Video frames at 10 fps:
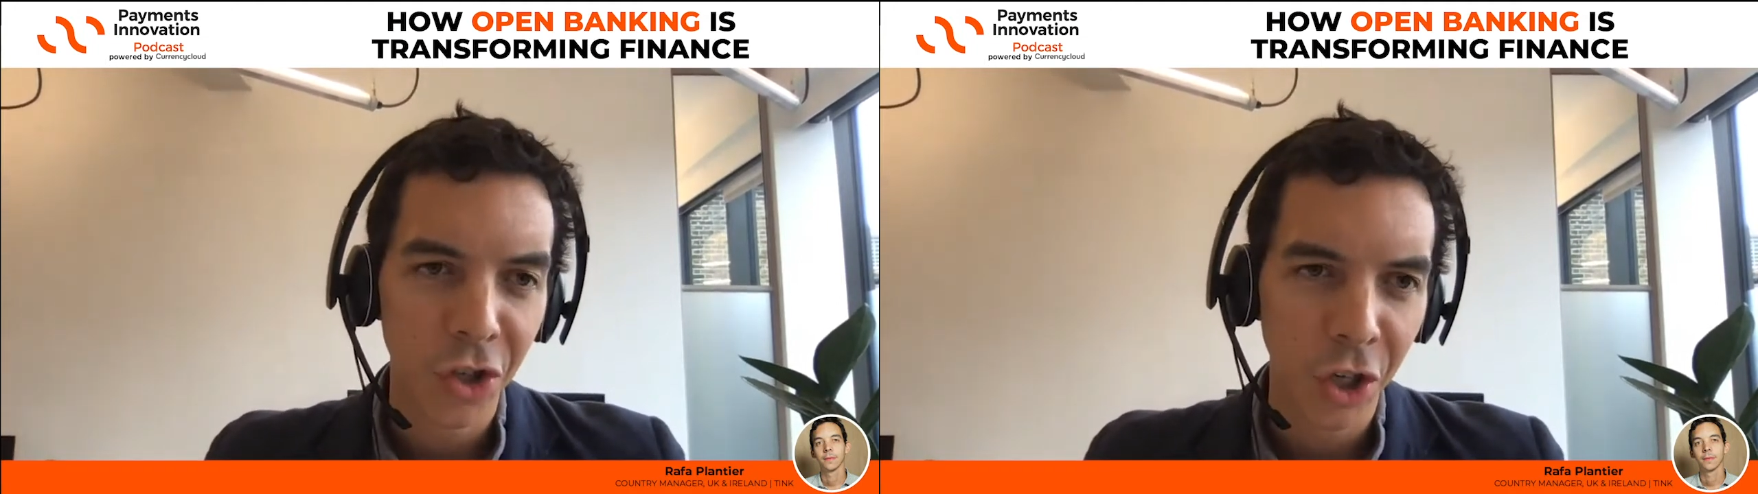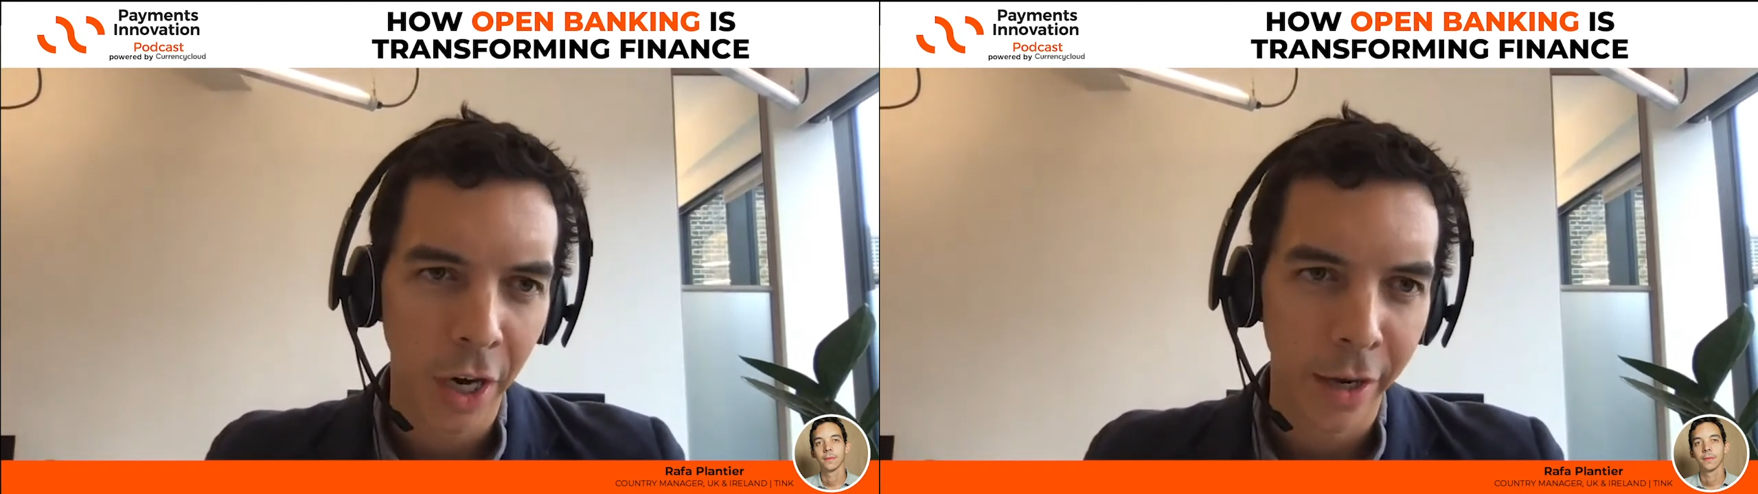
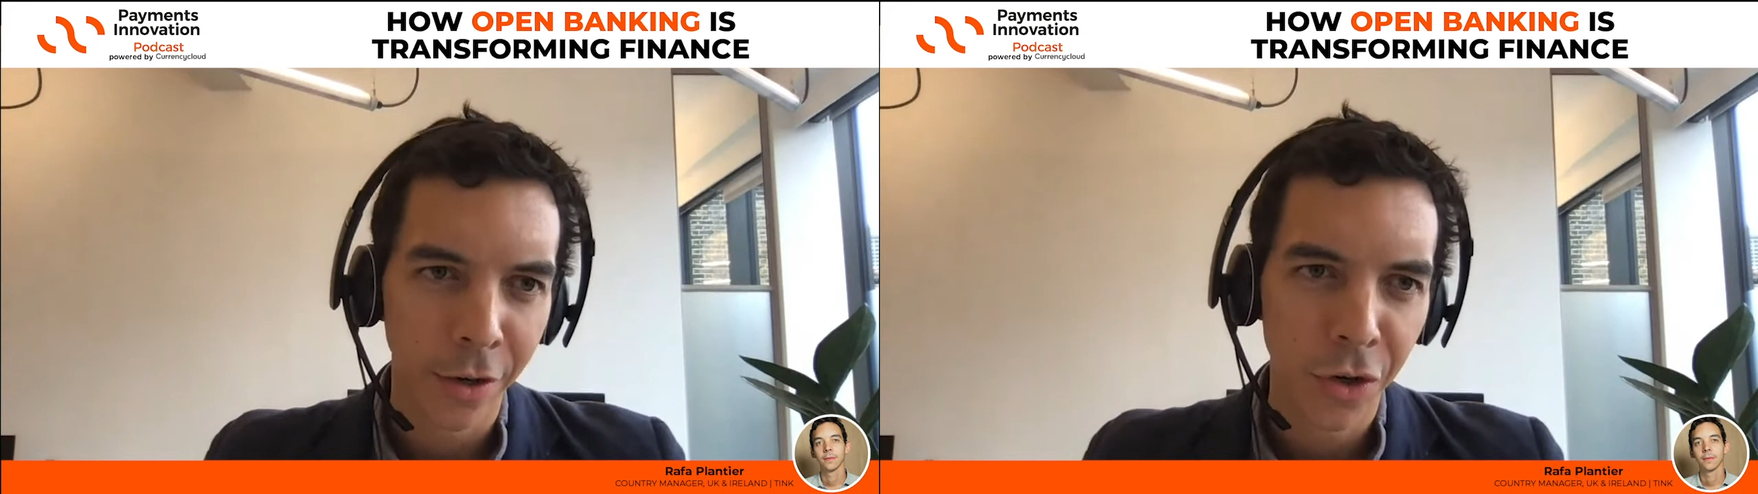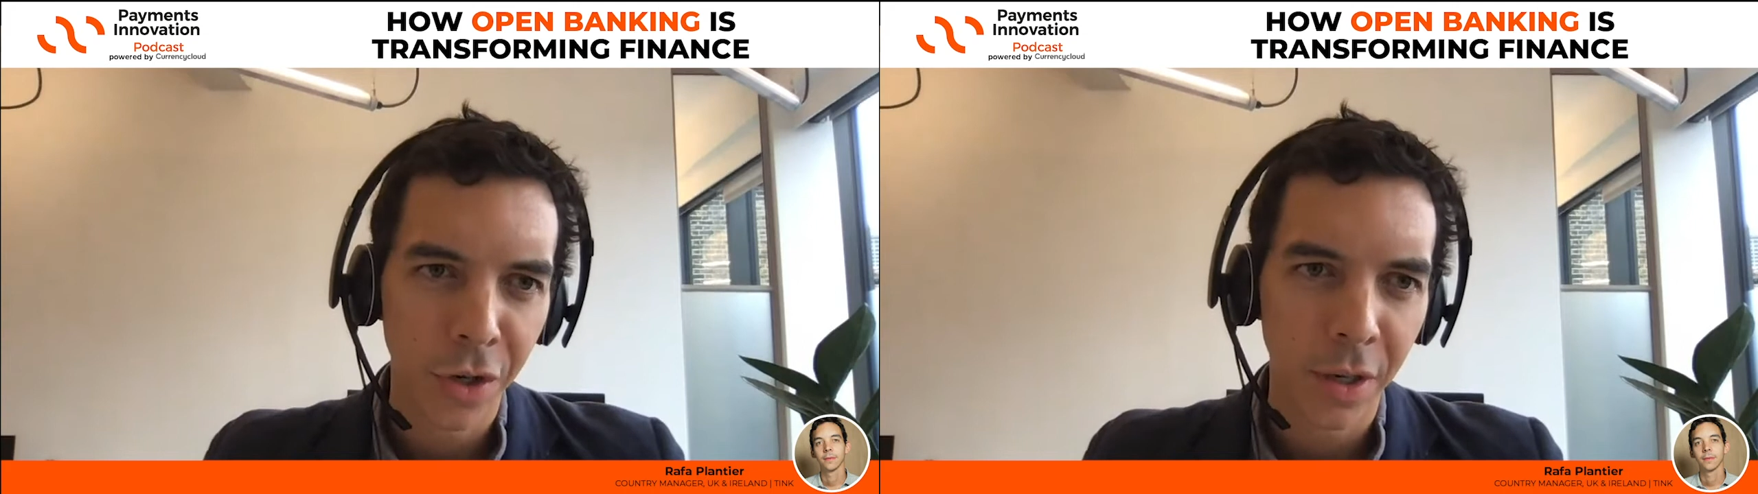
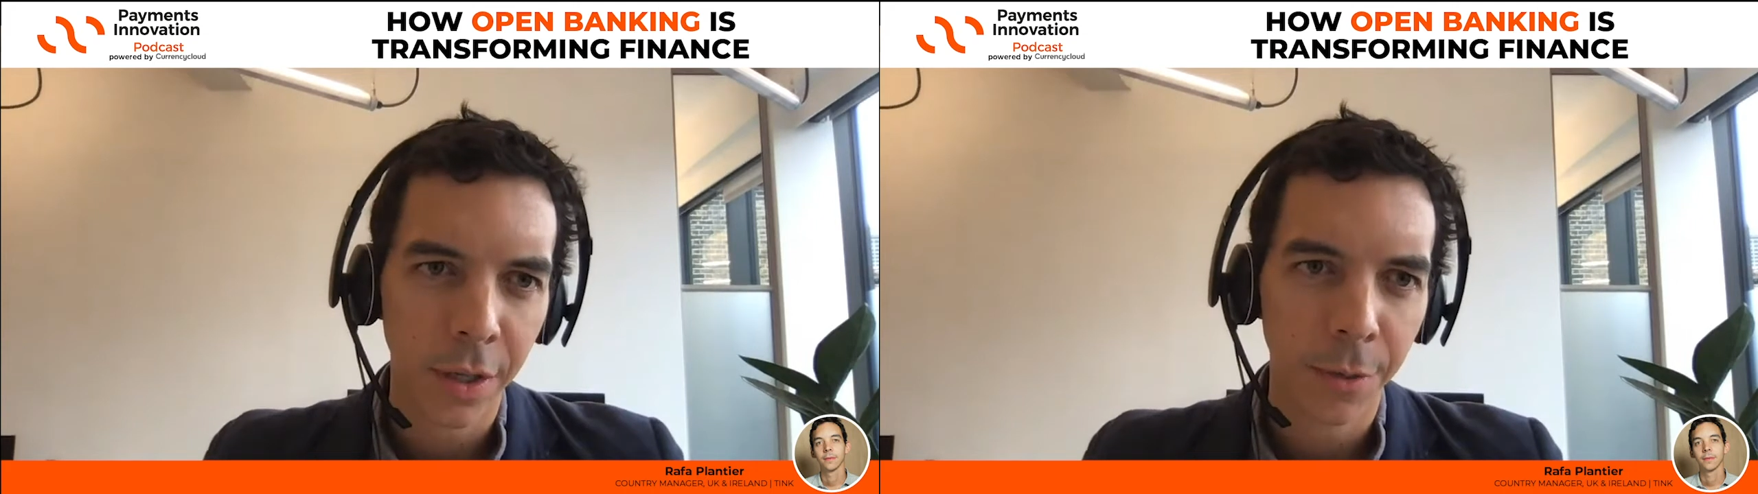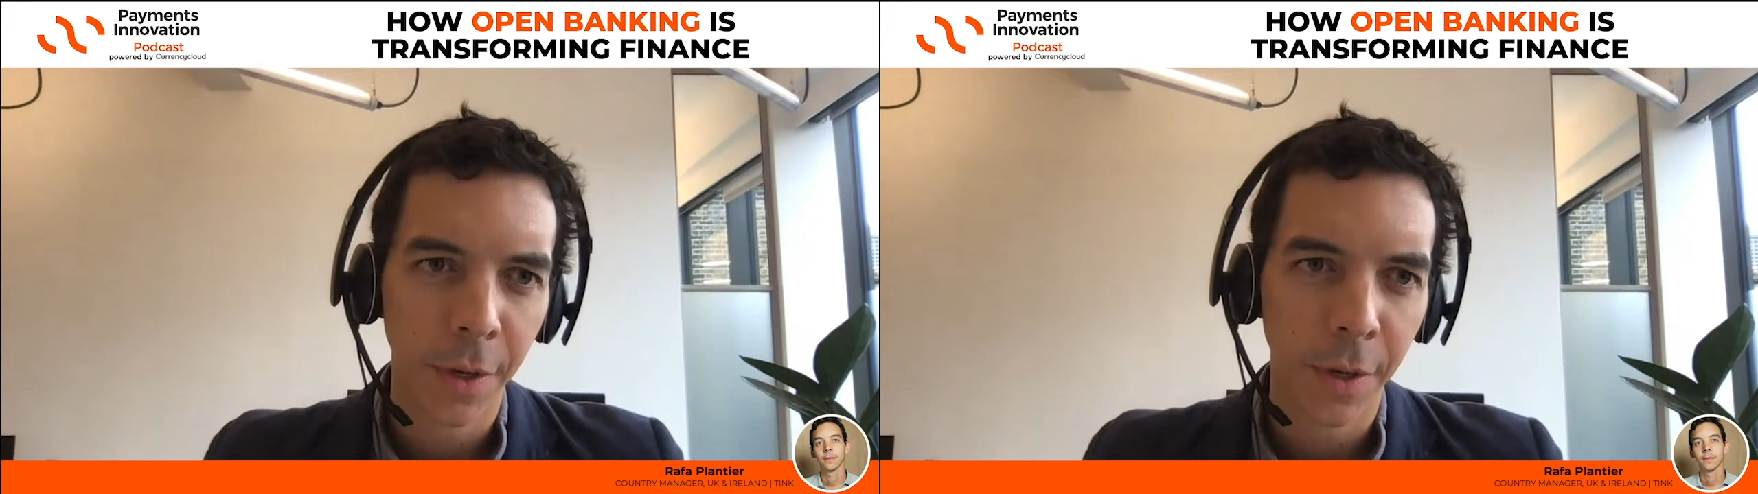changed is